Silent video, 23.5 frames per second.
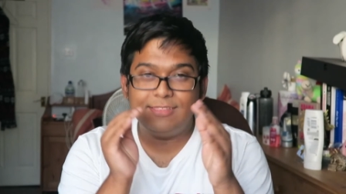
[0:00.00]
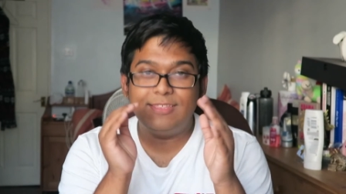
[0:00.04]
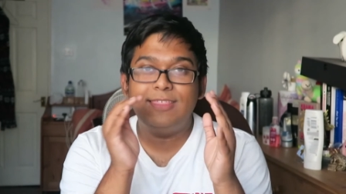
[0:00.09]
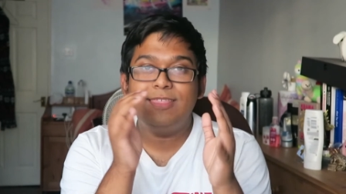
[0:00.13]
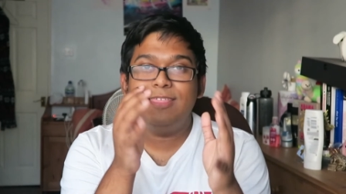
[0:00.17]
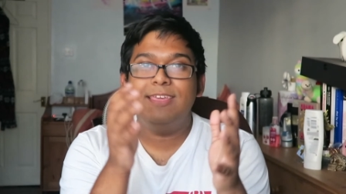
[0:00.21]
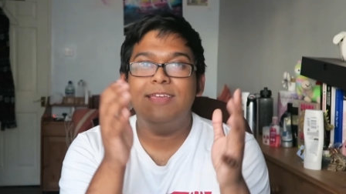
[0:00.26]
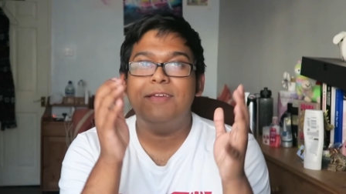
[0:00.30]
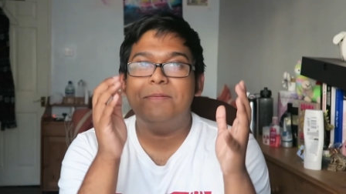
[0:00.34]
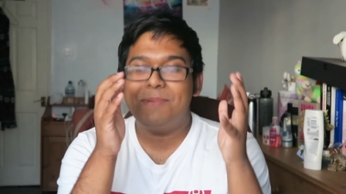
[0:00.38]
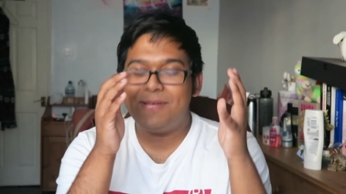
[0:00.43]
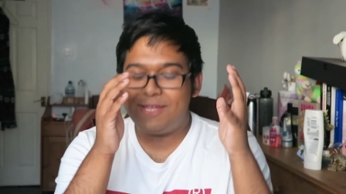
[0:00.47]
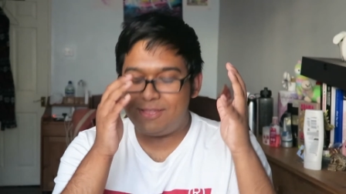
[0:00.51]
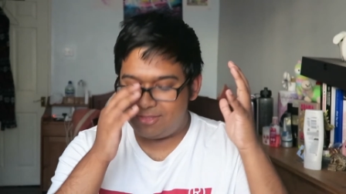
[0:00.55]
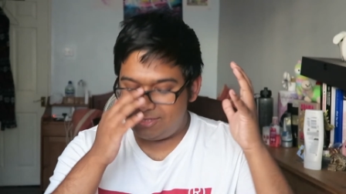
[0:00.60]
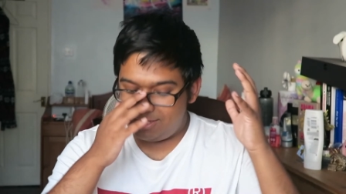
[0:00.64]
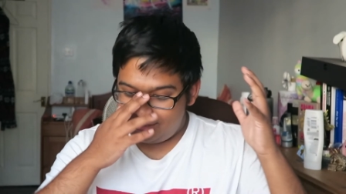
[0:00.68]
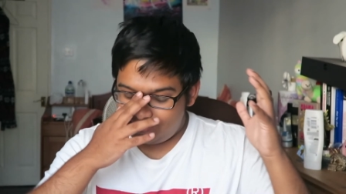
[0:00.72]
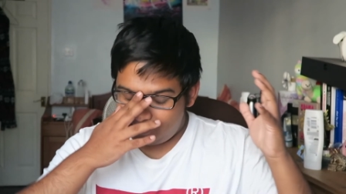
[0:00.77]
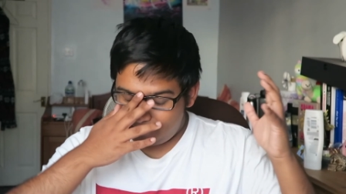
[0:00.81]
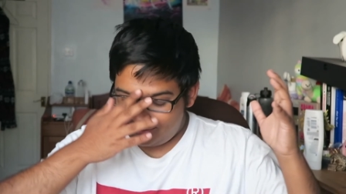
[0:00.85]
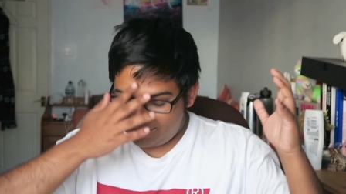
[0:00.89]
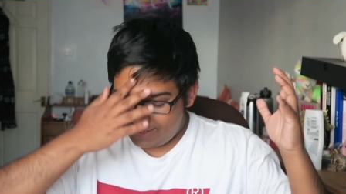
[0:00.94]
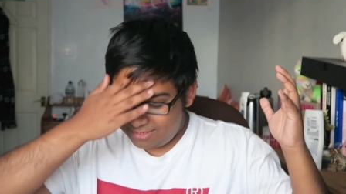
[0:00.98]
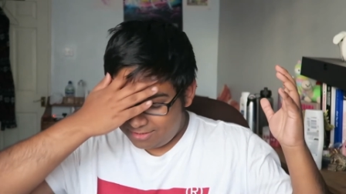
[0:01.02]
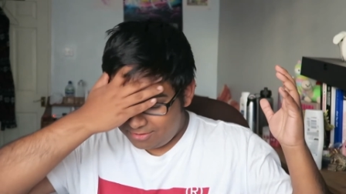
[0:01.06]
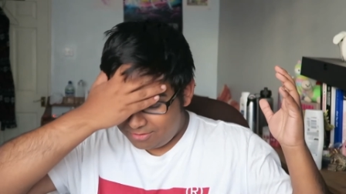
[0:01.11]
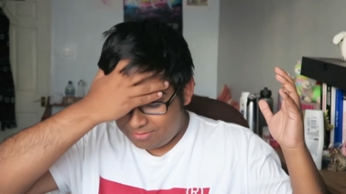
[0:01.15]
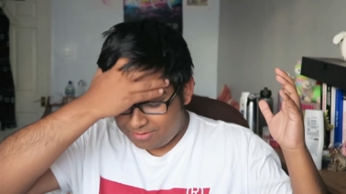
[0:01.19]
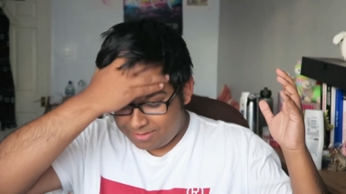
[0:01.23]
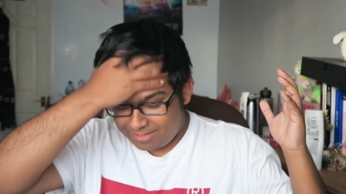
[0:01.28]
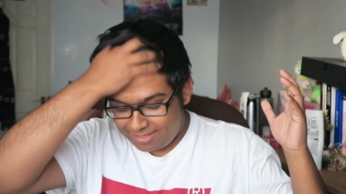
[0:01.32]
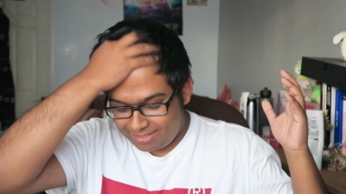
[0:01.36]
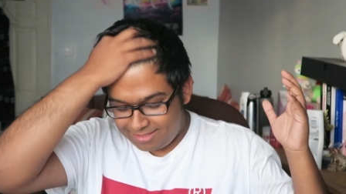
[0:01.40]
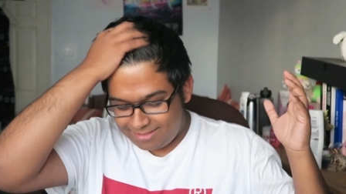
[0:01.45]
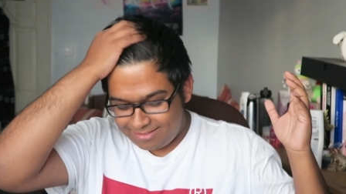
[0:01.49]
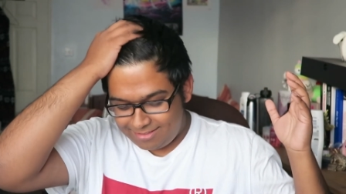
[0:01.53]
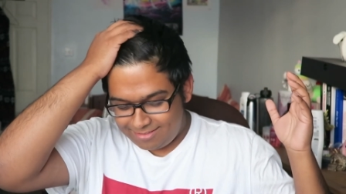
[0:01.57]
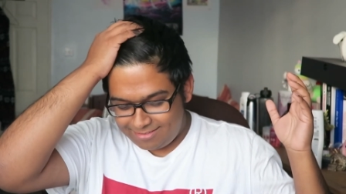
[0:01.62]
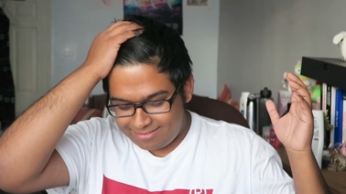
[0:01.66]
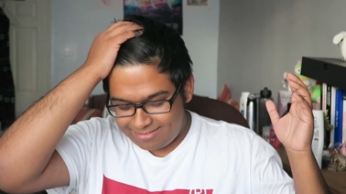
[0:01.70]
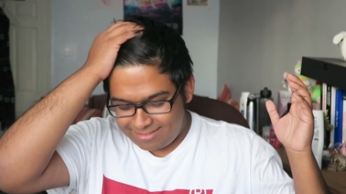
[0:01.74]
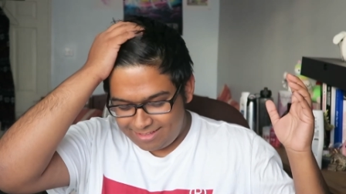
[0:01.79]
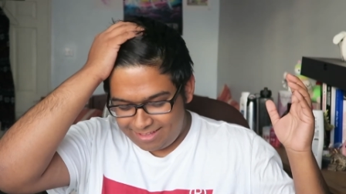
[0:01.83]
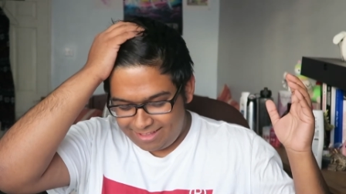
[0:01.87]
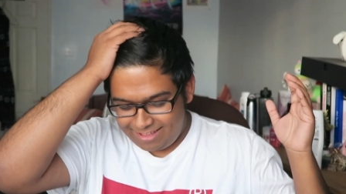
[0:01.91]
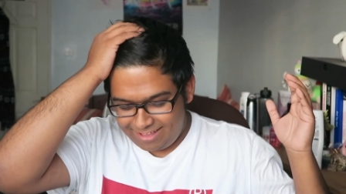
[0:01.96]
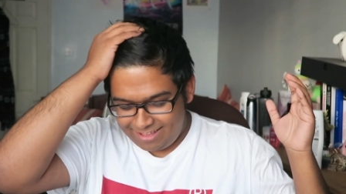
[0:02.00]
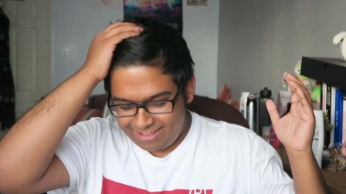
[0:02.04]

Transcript: The thing about this video is...